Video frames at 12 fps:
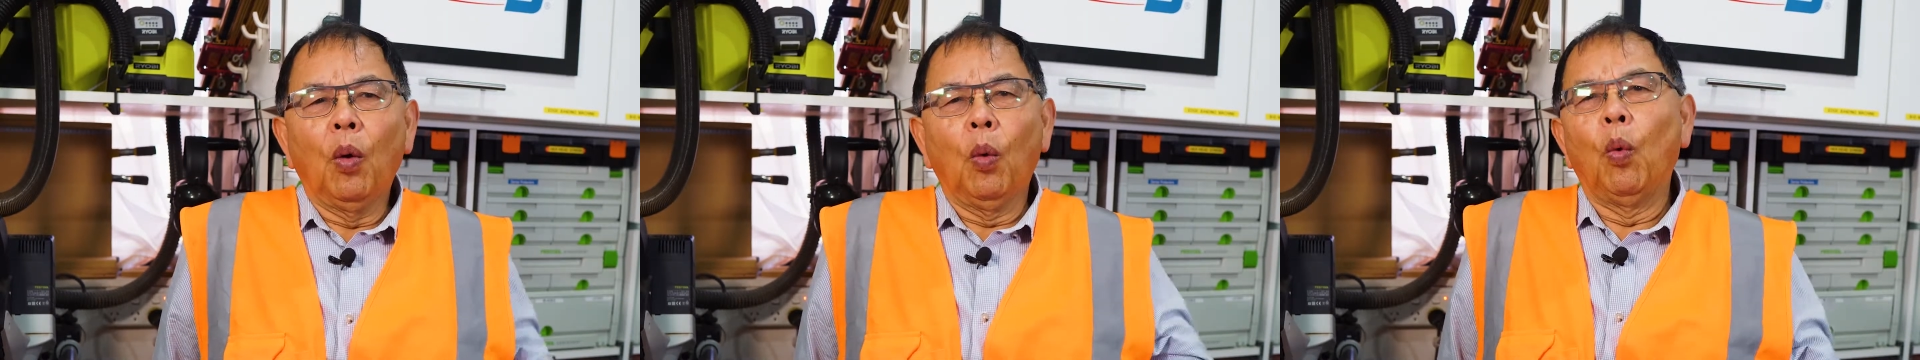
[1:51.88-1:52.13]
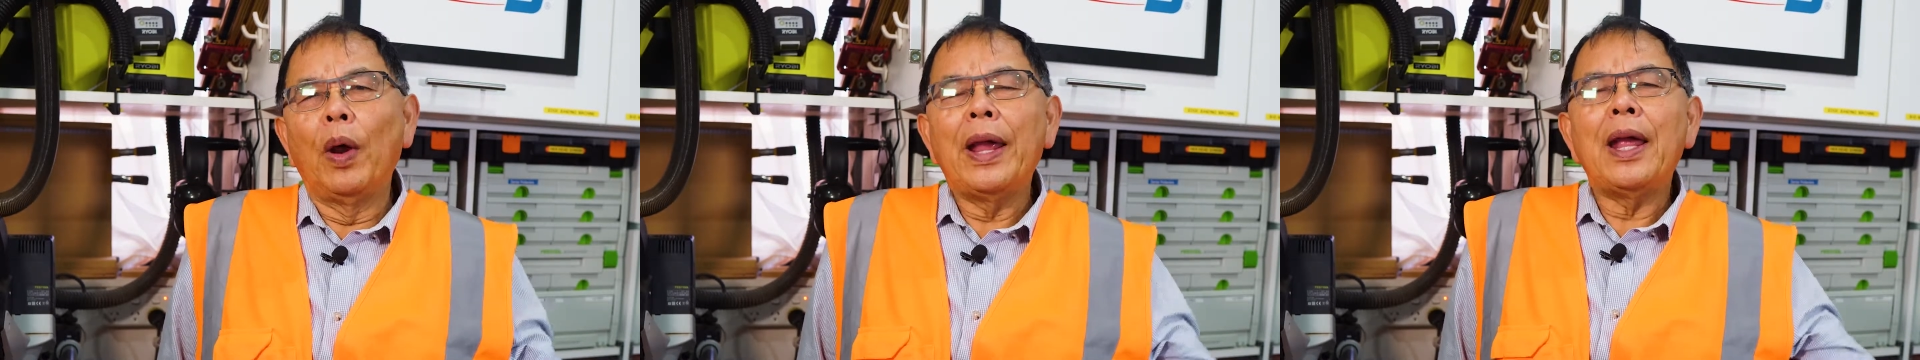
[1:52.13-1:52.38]

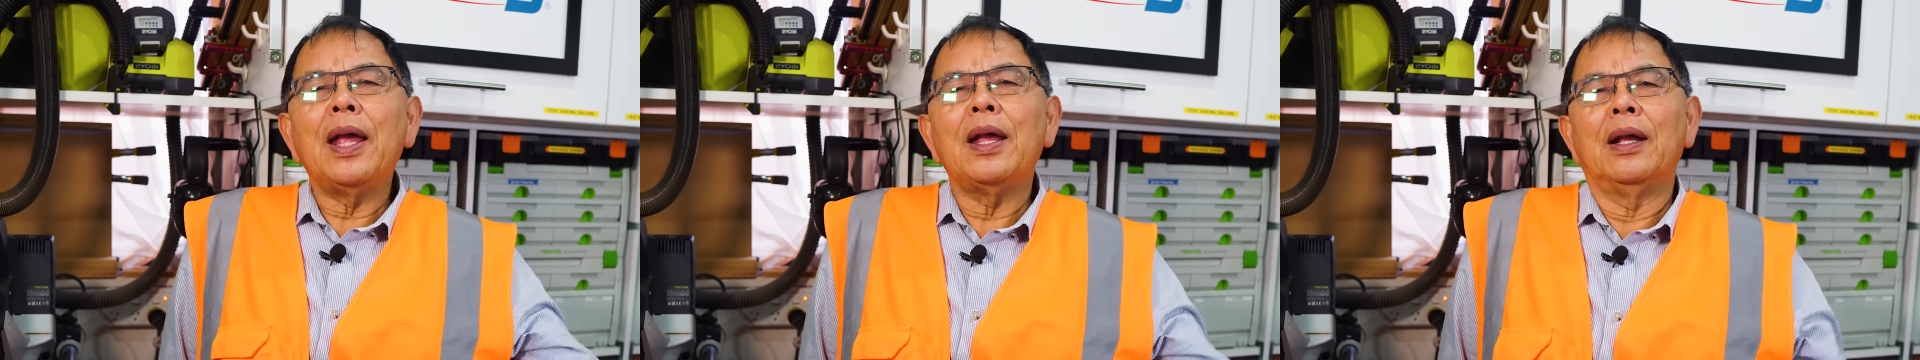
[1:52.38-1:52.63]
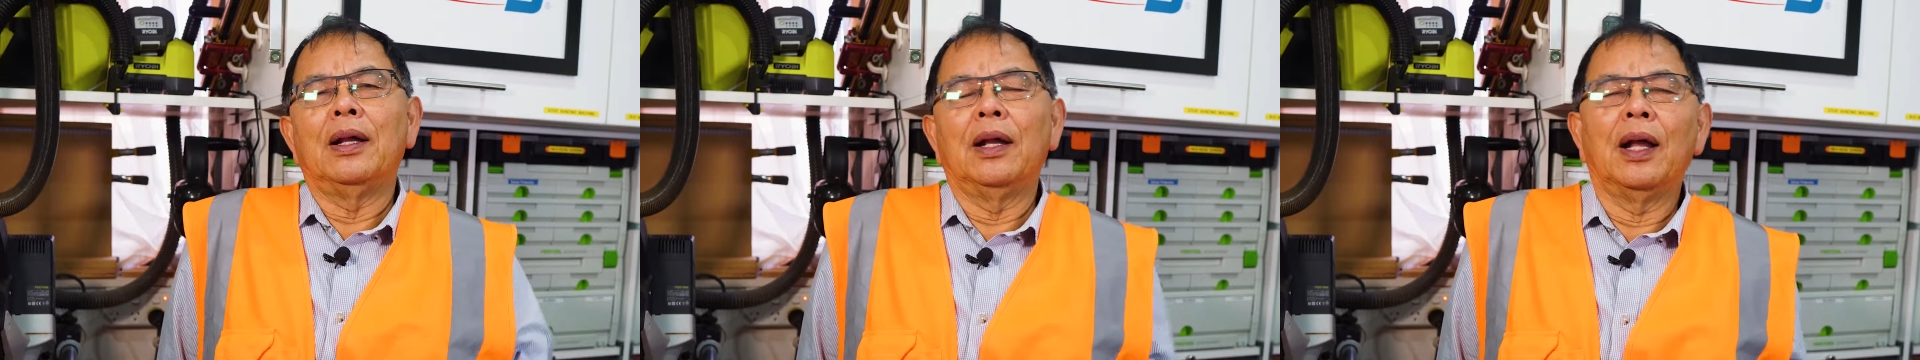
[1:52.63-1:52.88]

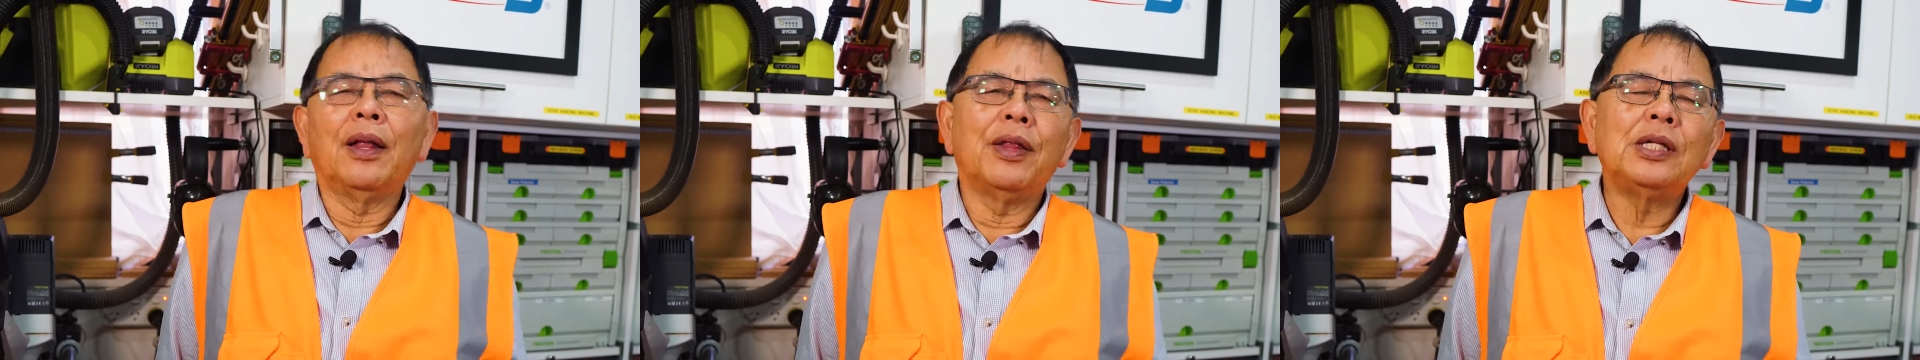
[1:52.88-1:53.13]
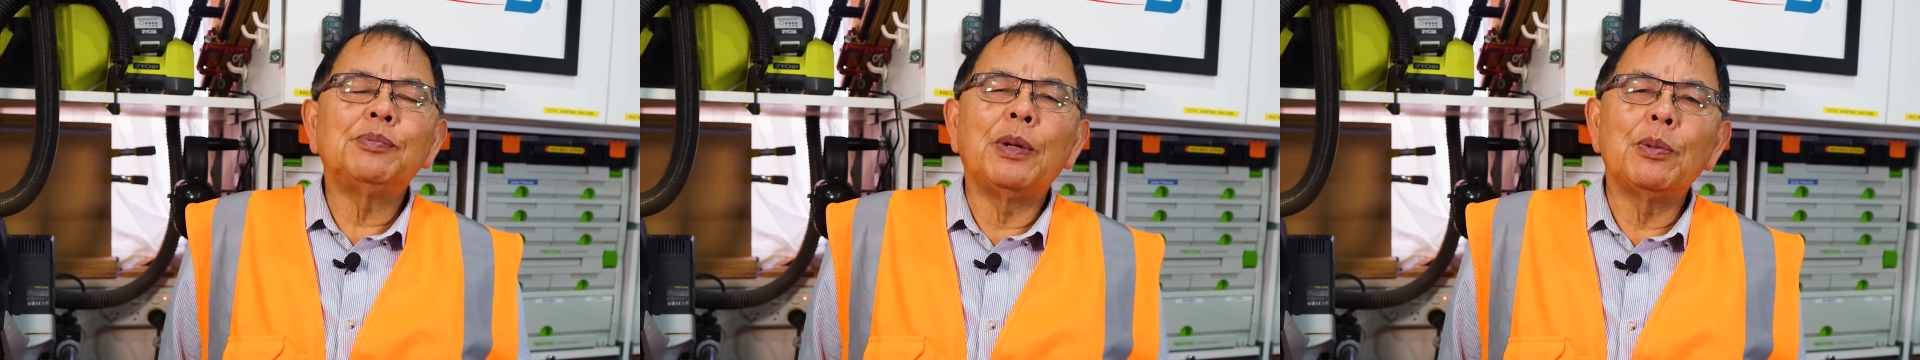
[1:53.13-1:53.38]
Where are
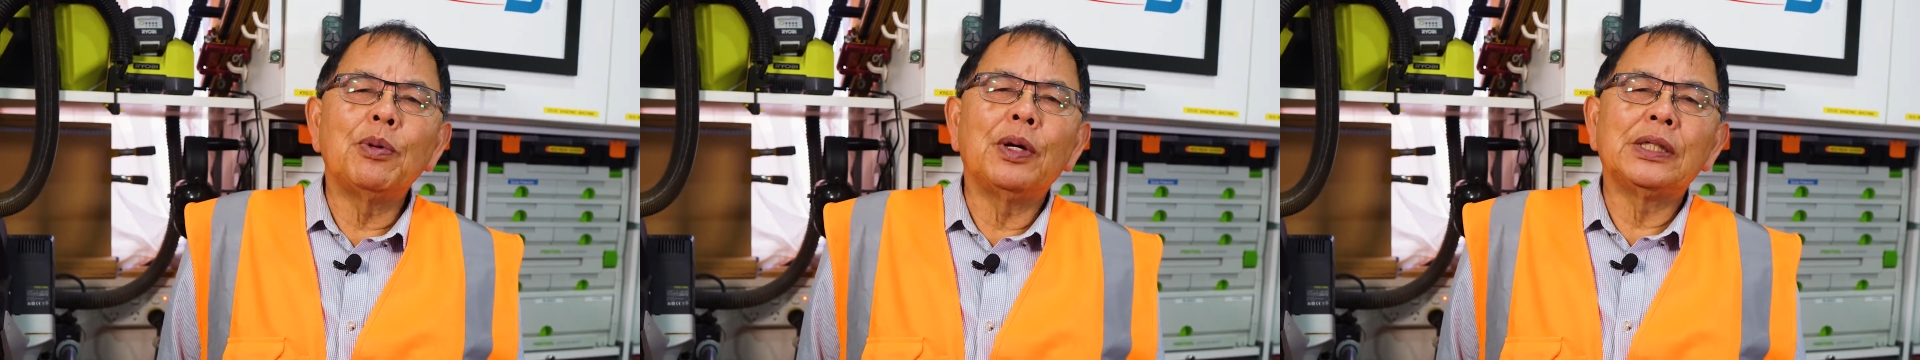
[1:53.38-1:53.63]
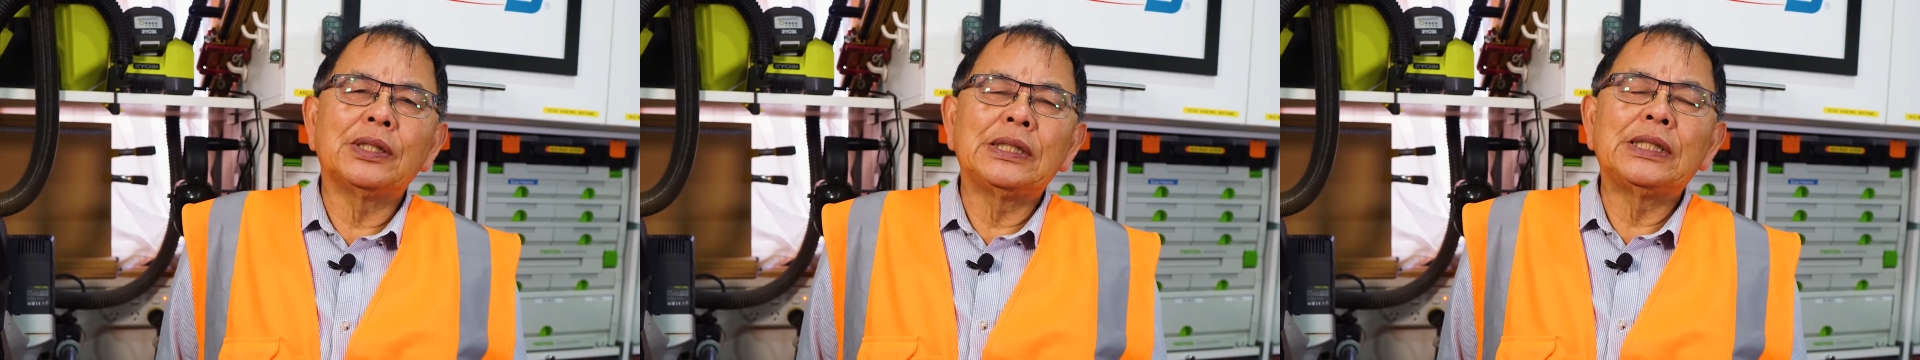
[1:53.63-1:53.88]
these people,
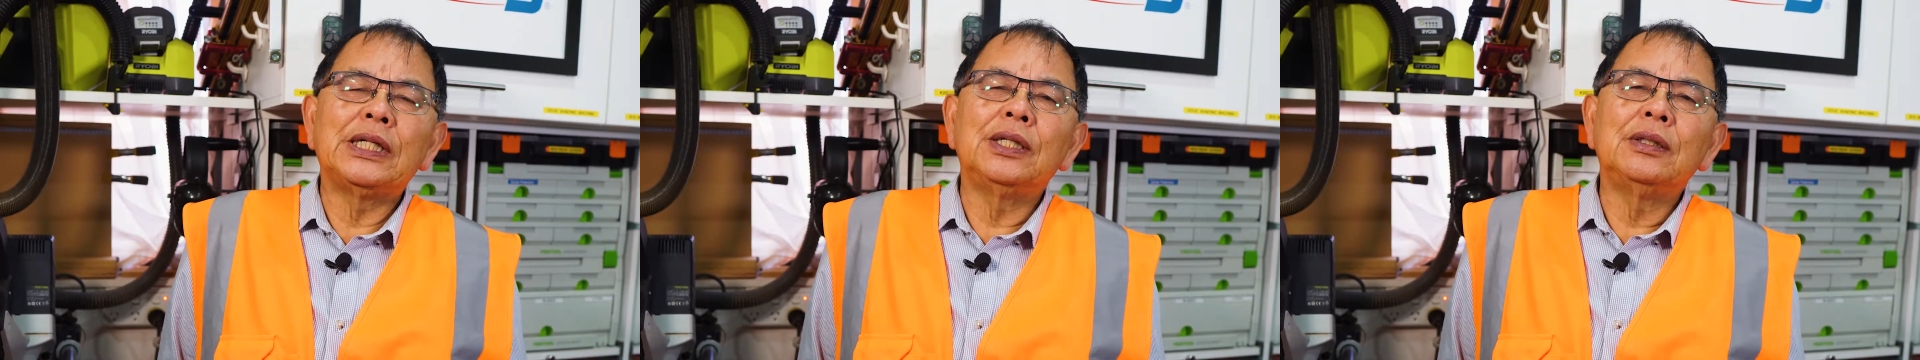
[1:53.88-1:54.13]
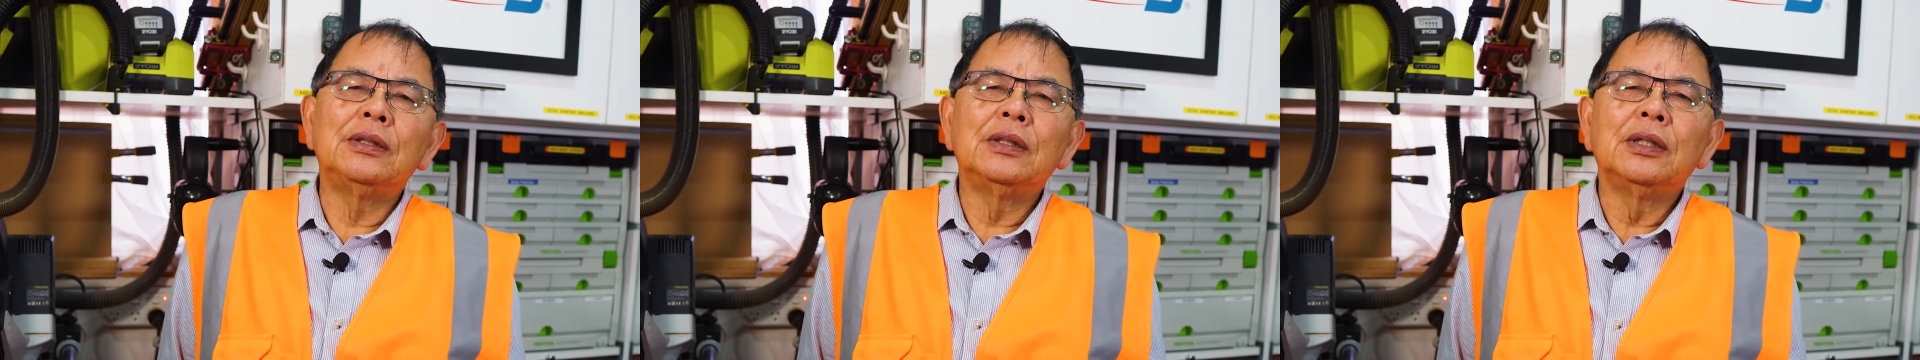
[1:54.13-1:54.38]
as I said,